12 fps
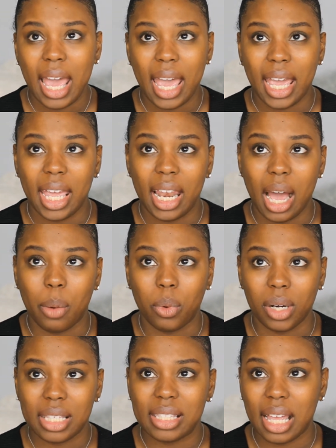And I
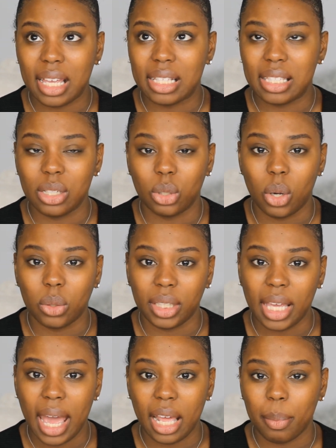want to say it still
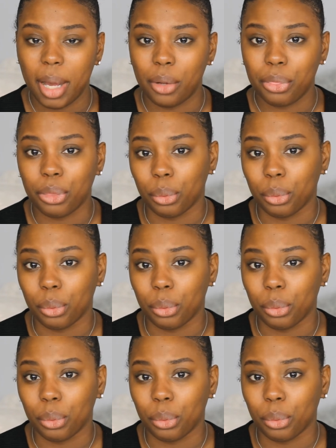only had about